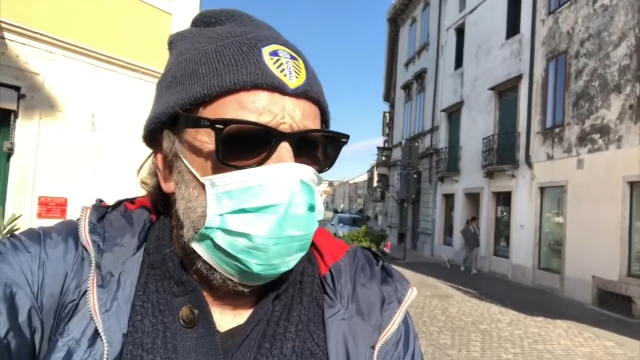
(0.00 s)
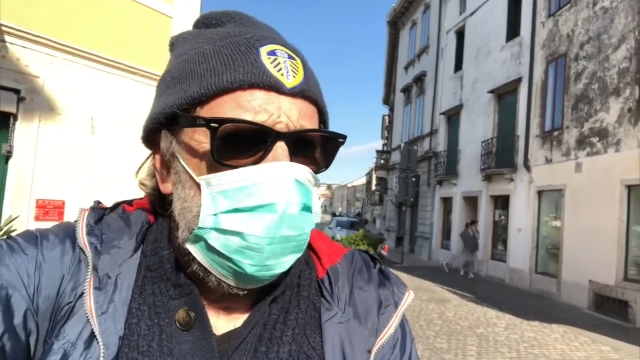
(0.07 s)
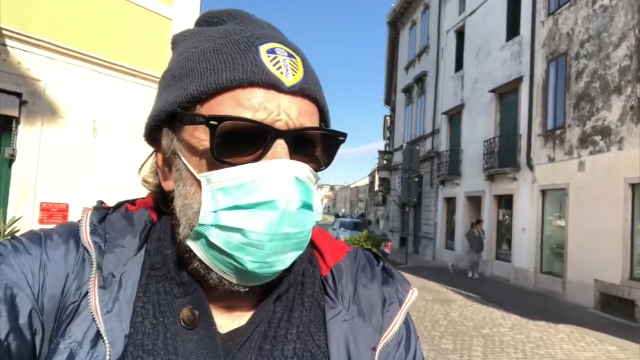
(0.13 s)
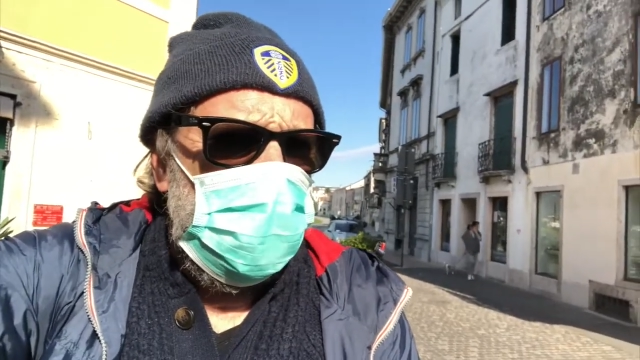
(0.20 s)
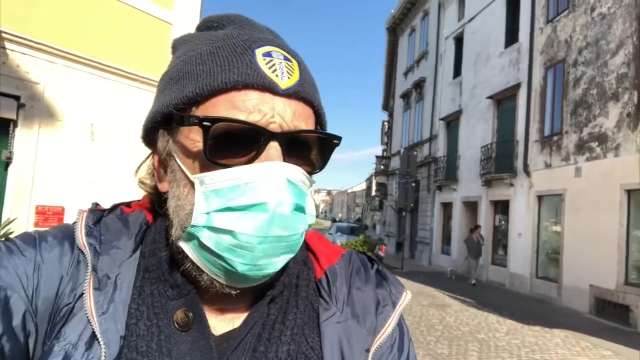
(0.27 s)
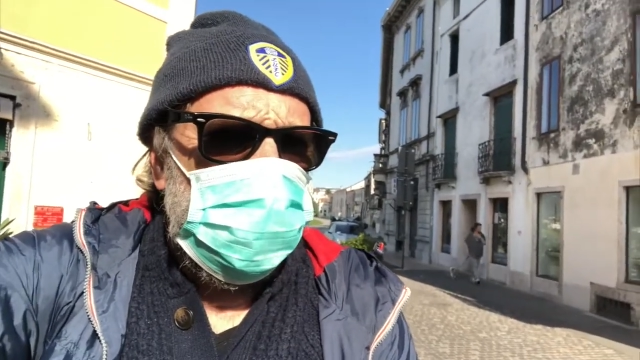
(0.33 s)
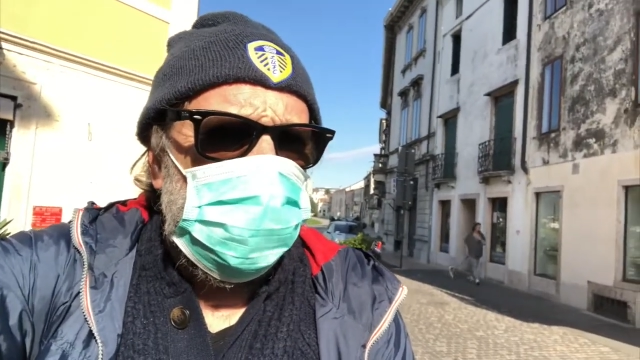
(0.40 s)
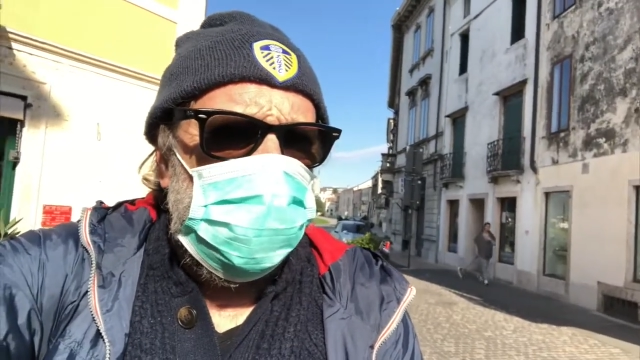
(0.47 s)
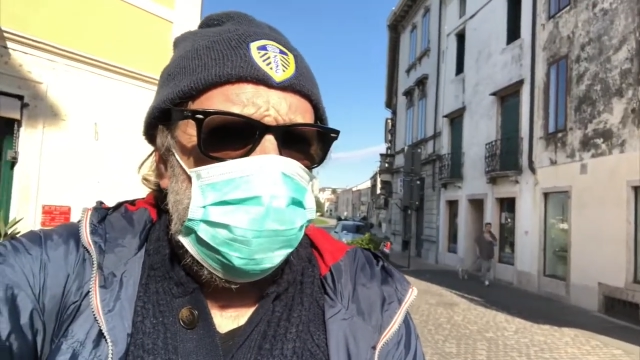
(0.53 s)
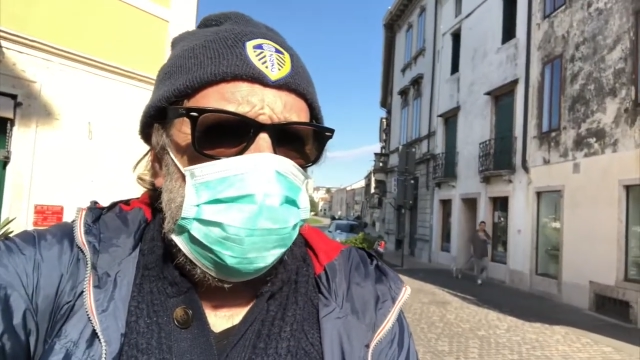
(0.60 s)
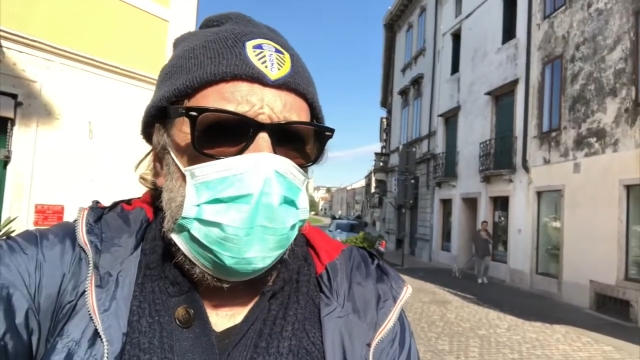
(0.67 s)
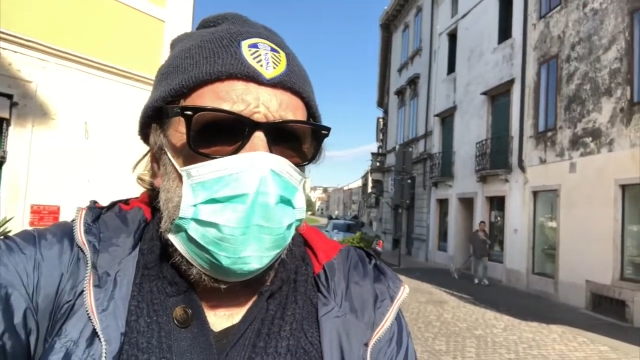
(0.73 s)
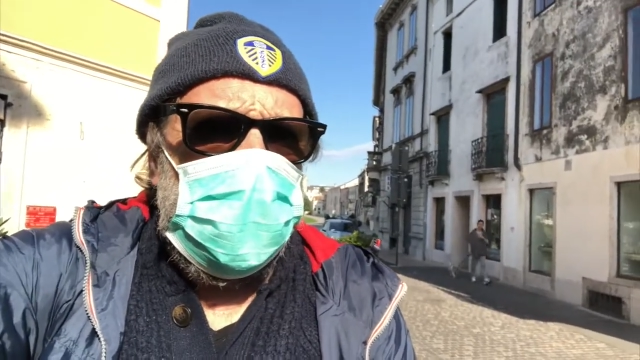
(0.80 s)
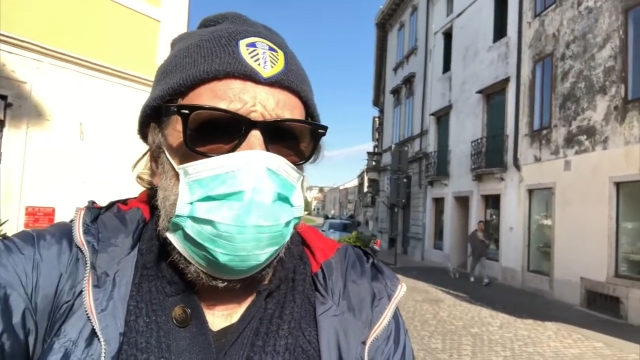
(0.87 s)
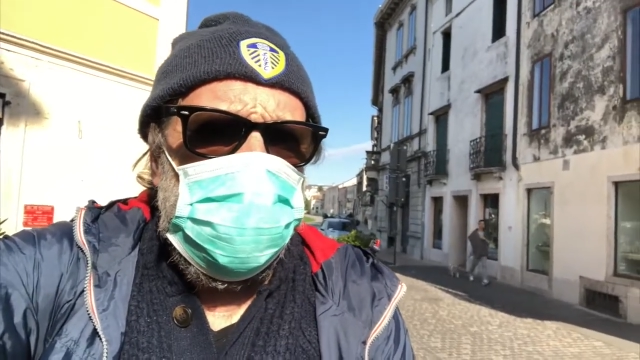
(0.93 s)
changes every
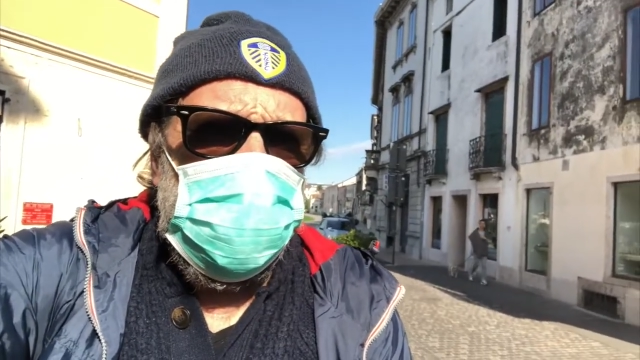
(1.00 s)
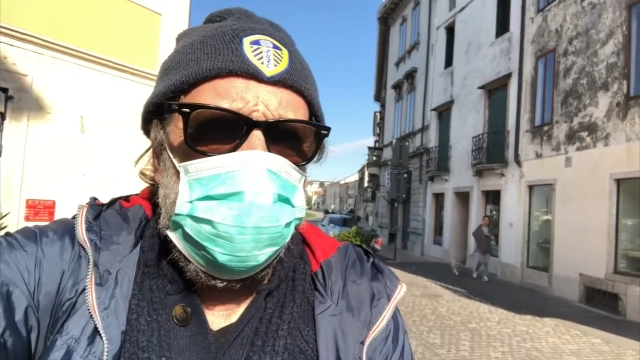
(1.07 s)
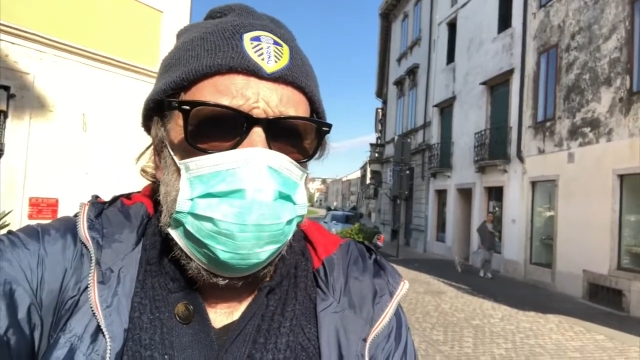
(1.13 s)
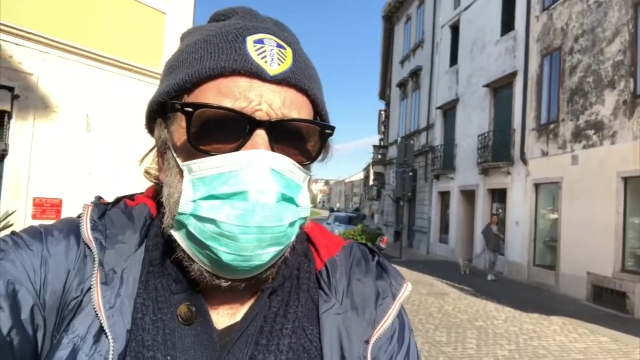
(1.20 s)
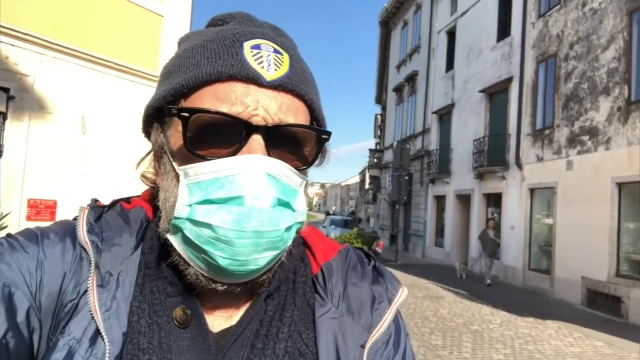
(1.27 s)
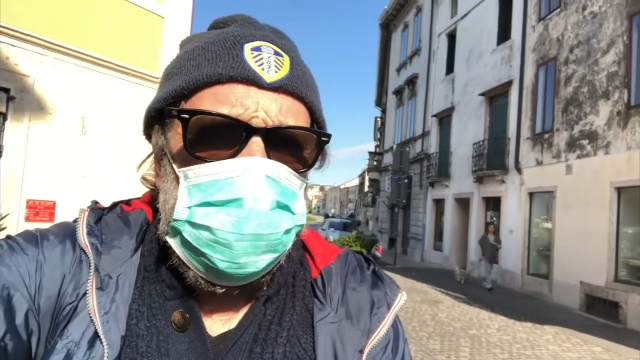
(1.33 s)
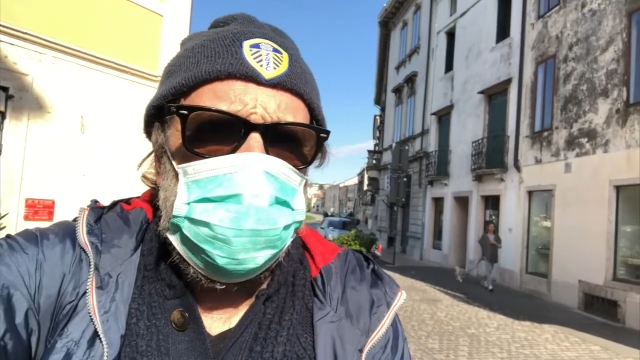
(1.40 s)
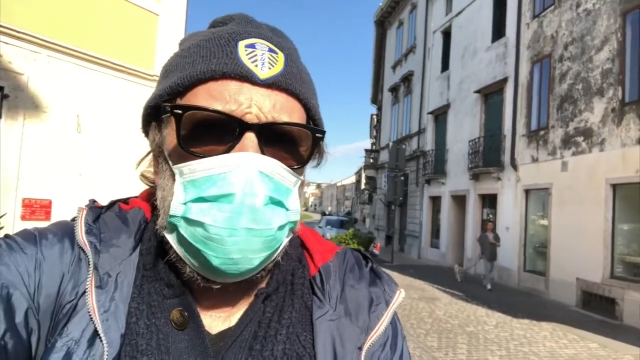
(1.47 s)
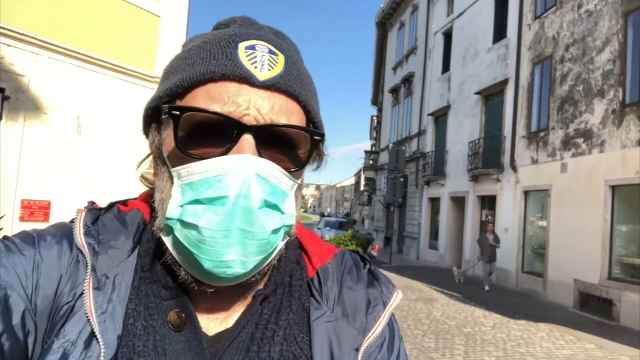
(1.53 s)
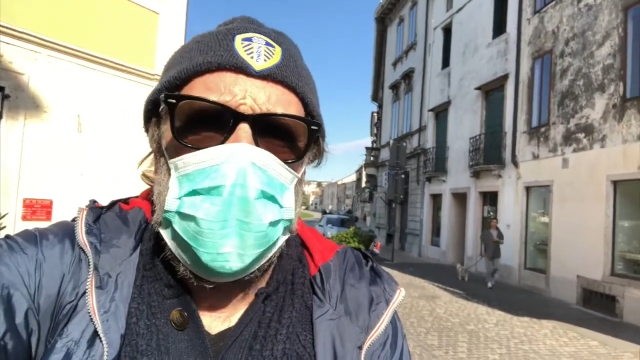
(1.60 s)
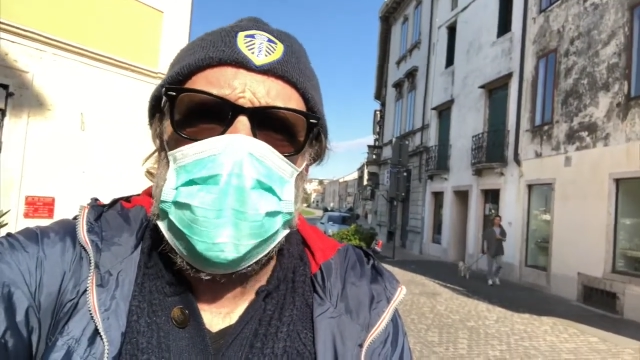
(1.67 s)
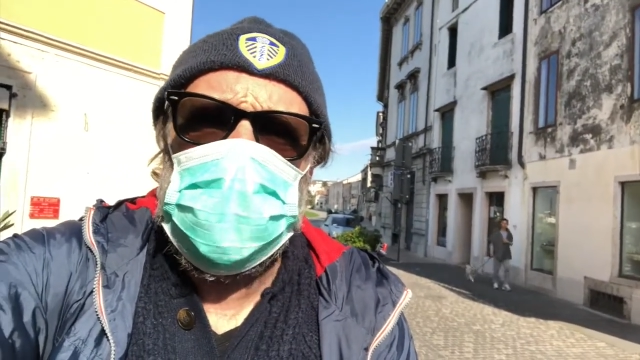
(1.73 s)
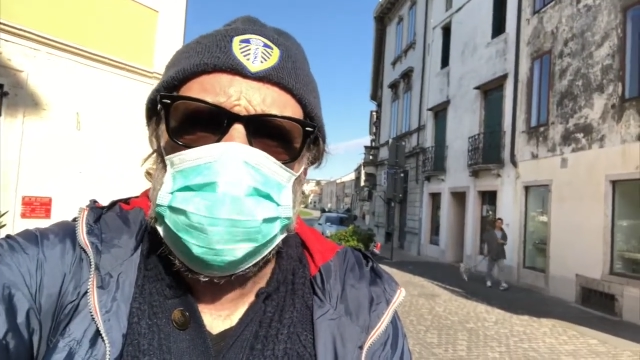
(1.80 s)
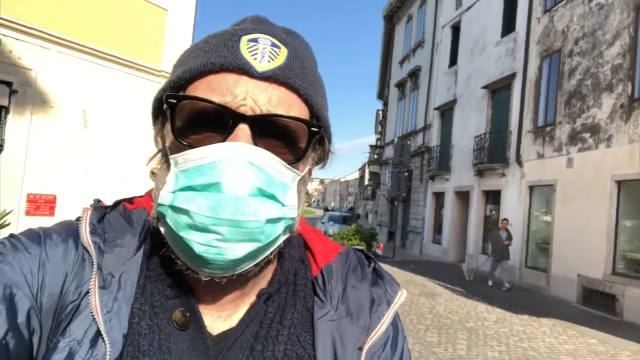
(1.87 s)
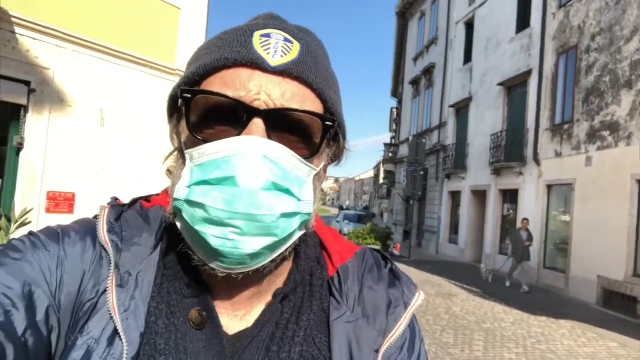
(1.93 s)
day and every week.